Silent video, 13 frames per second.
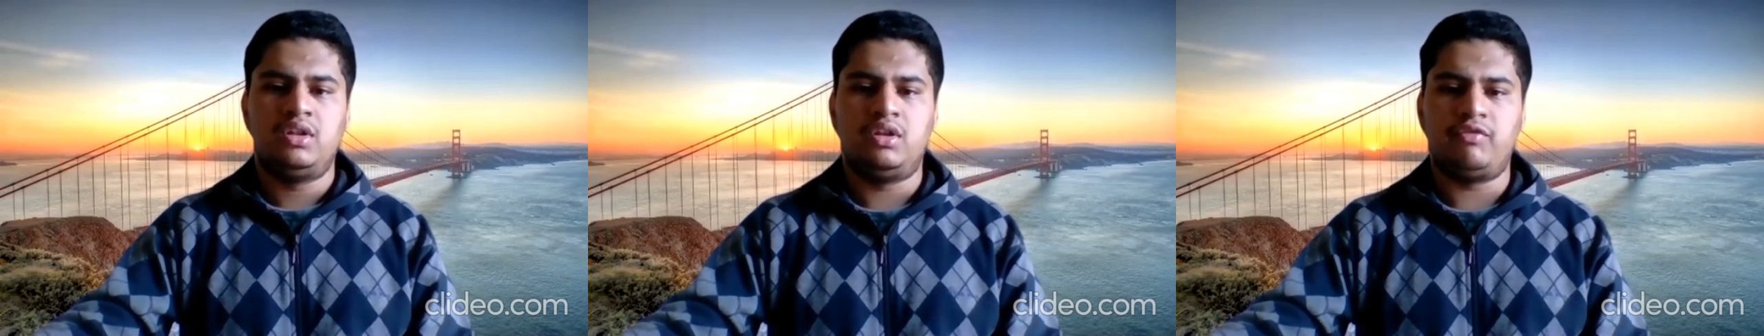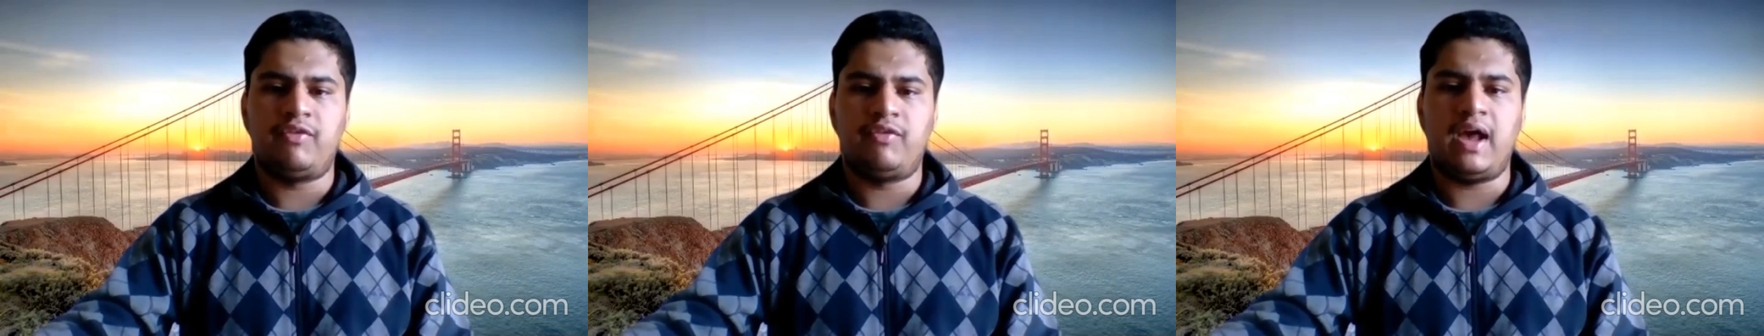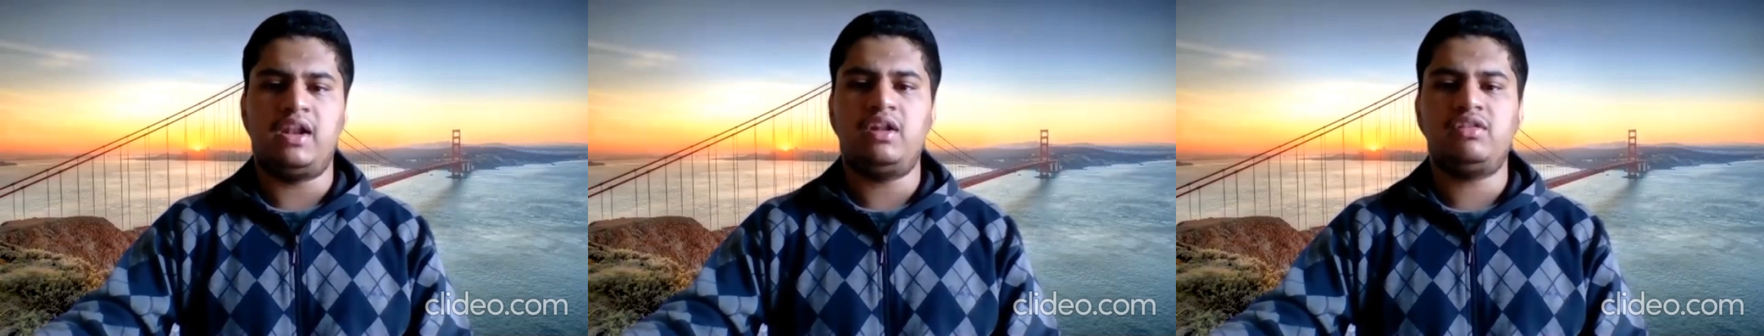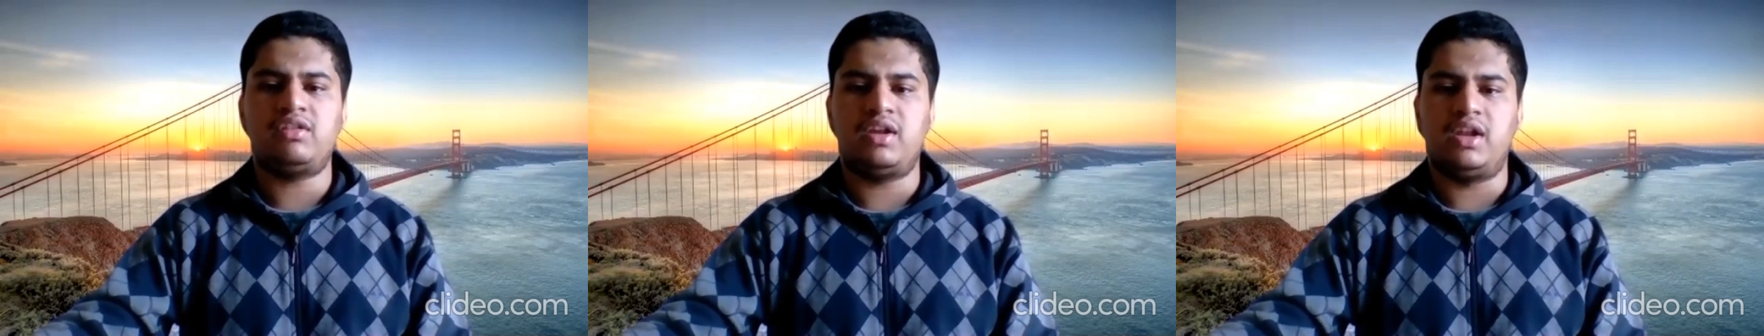the
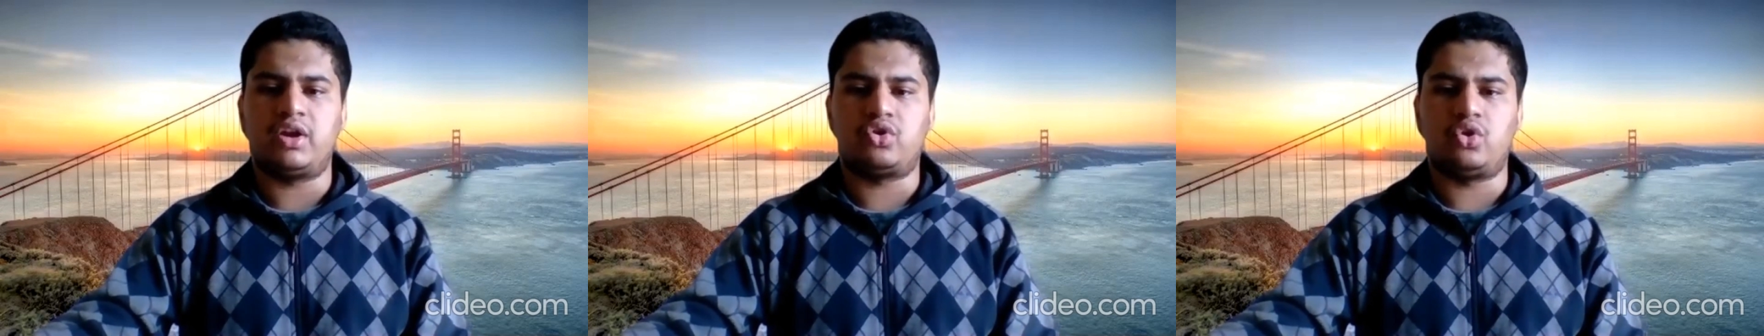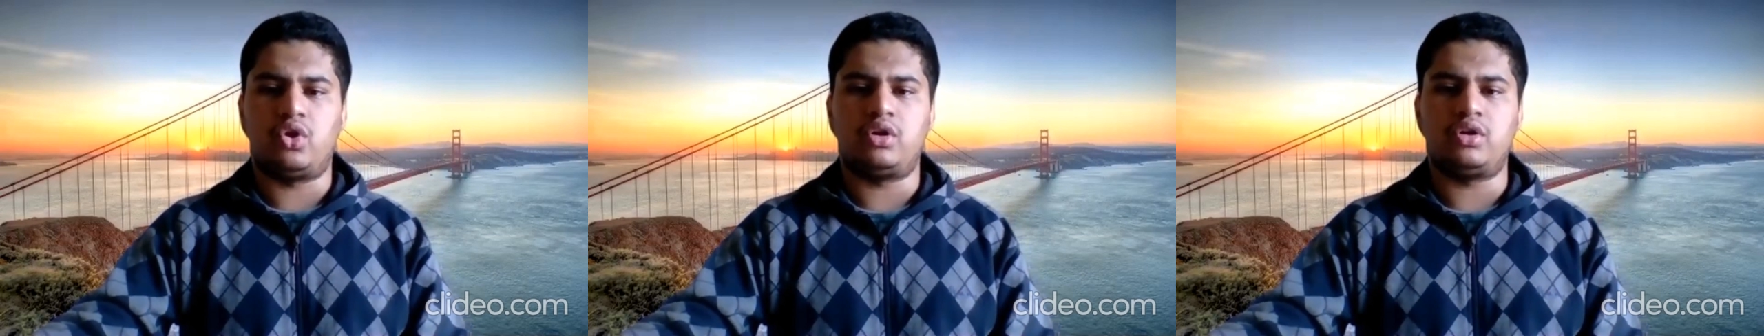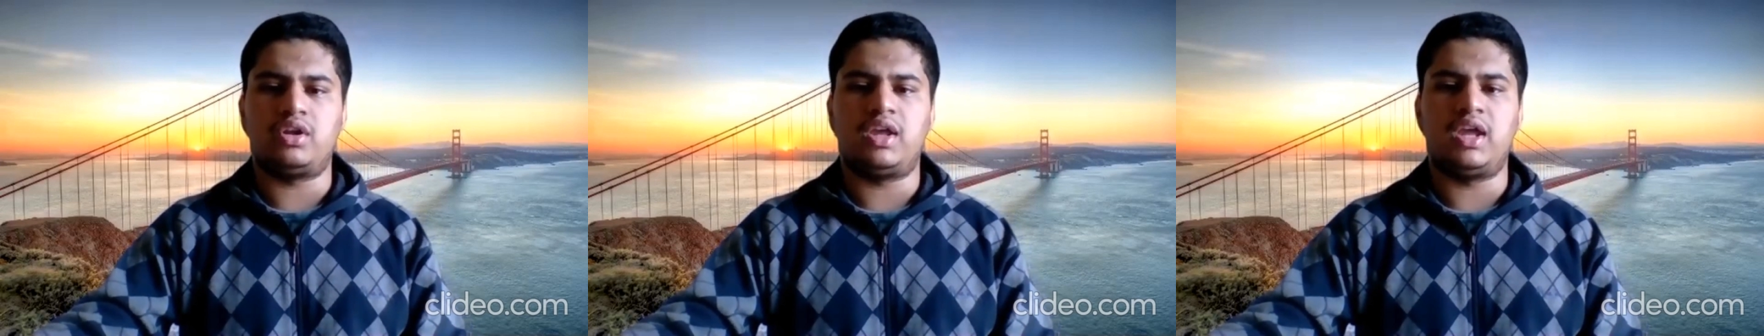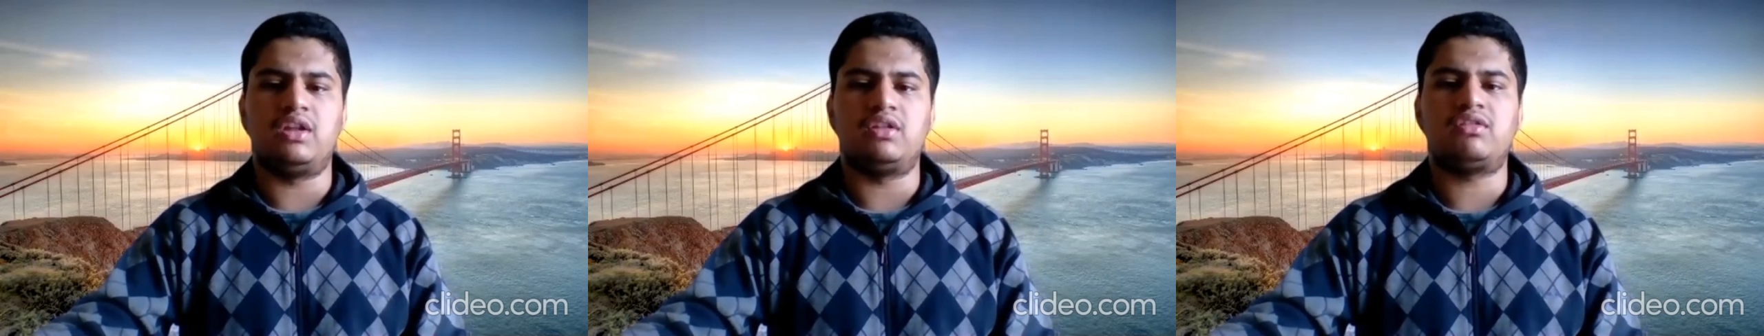valence electron
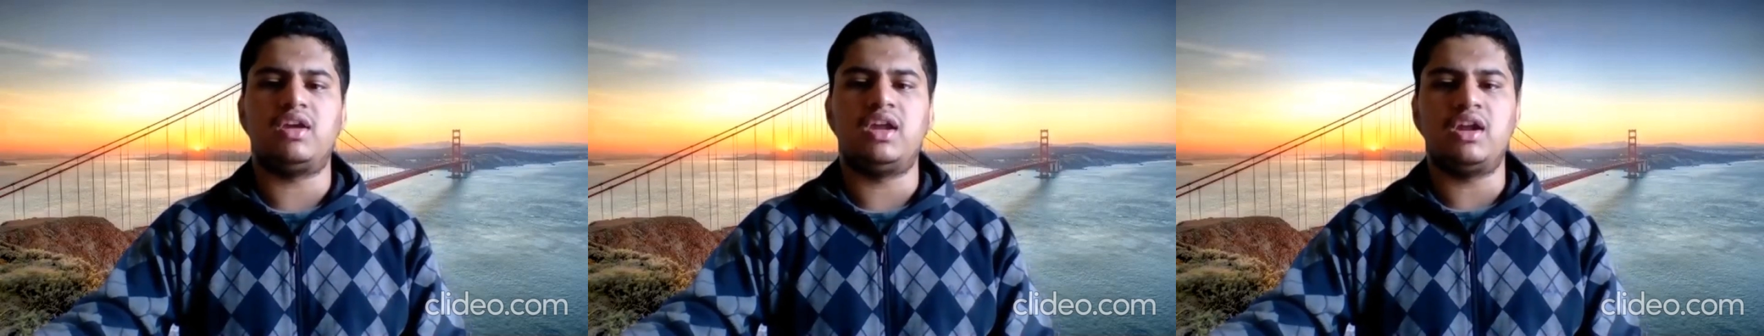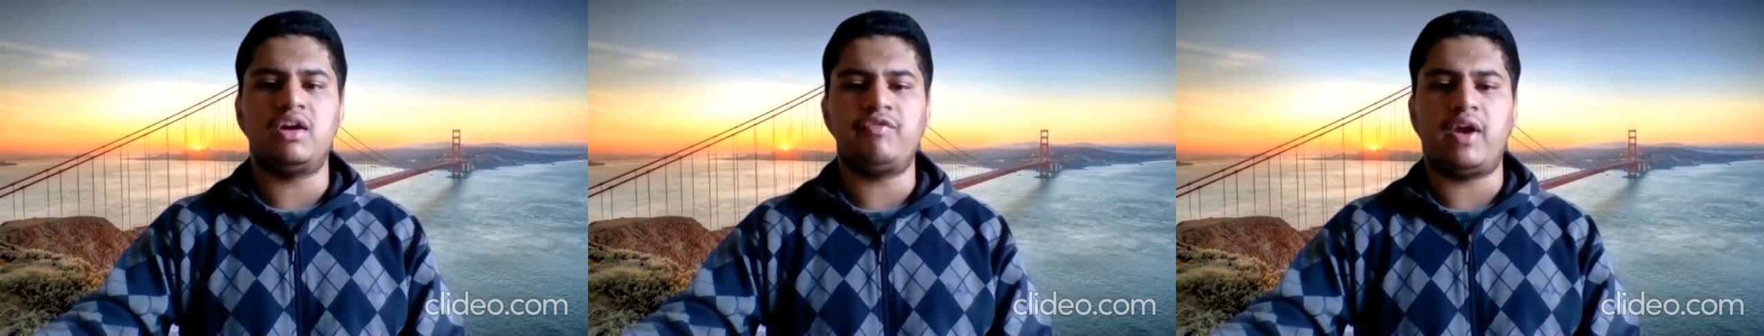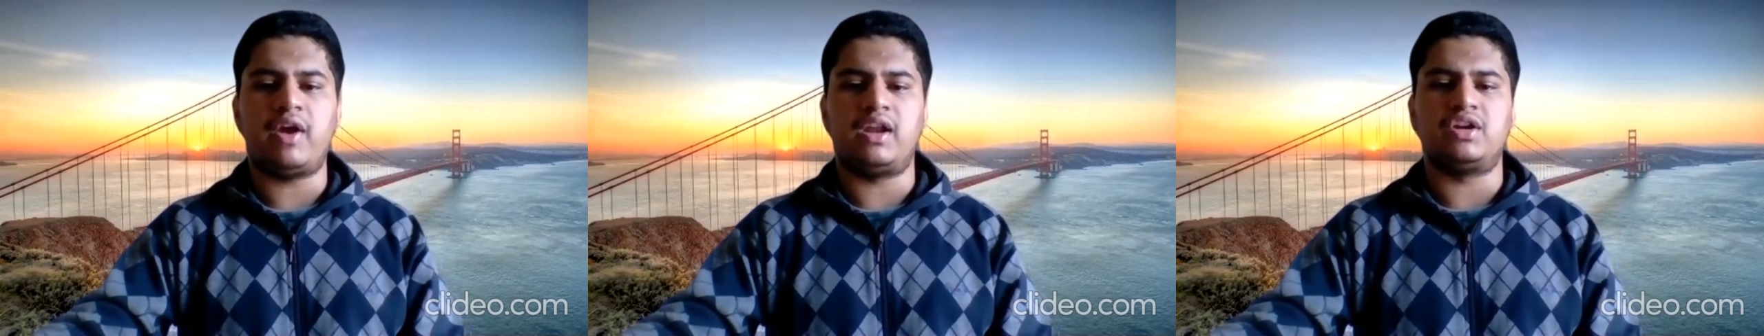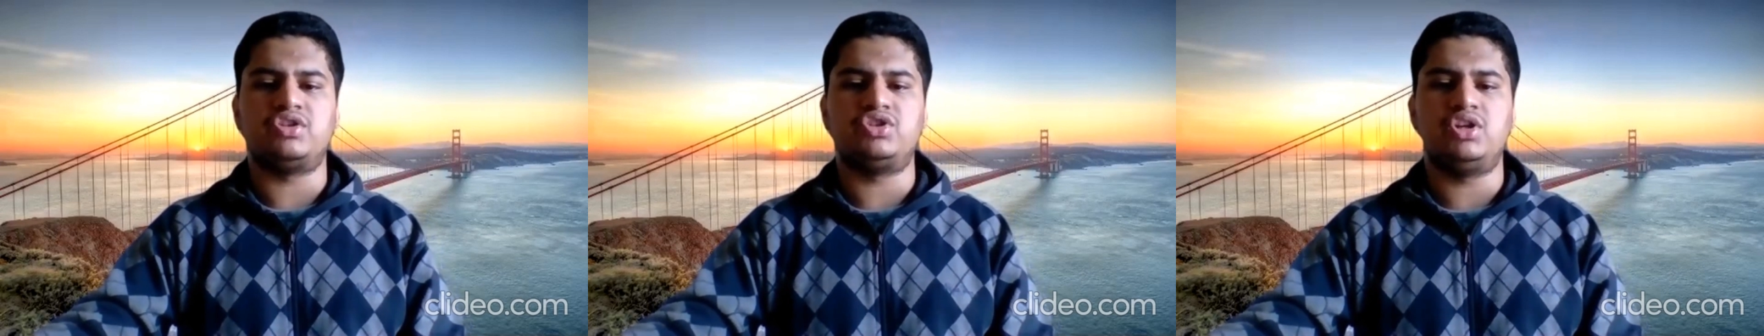gains enough
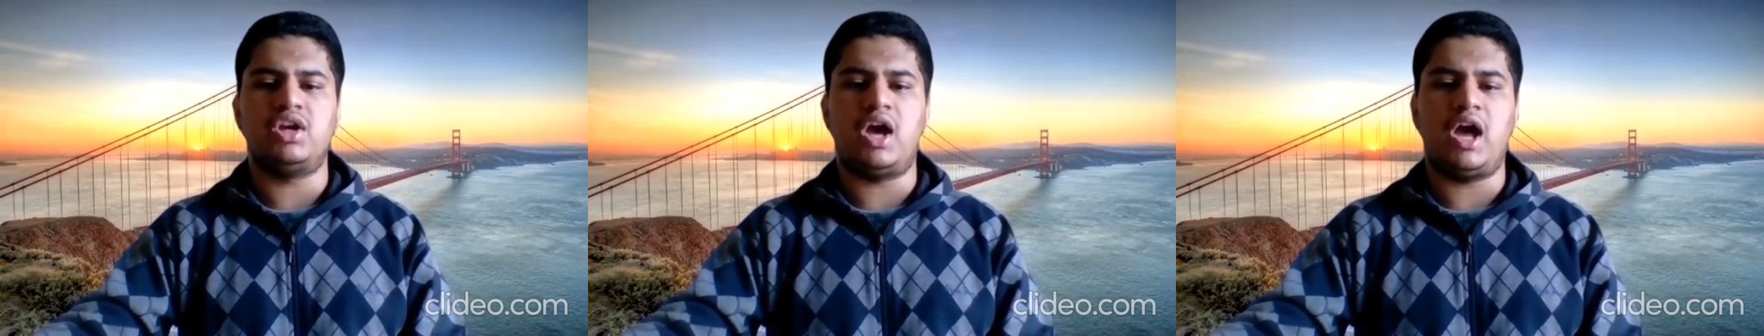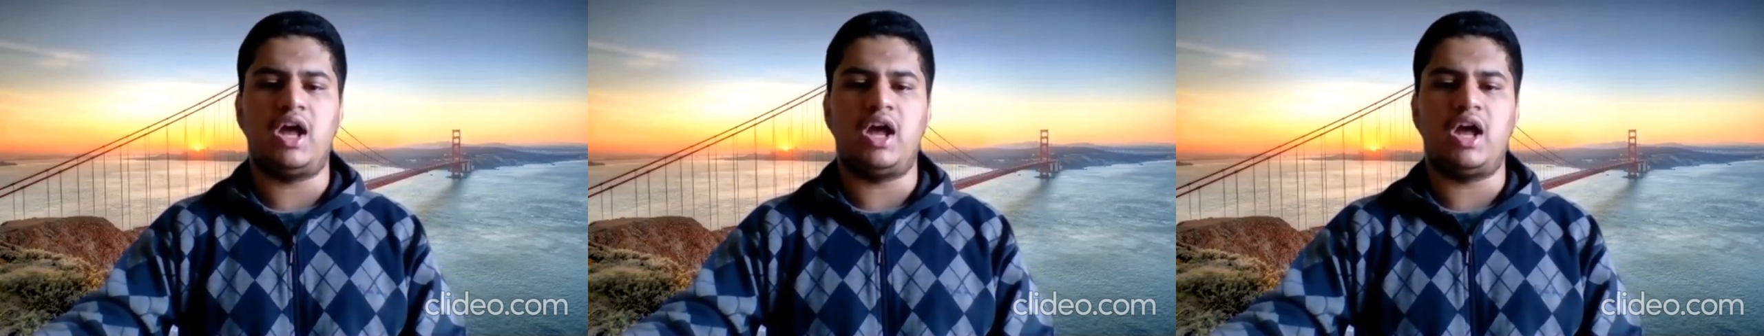energy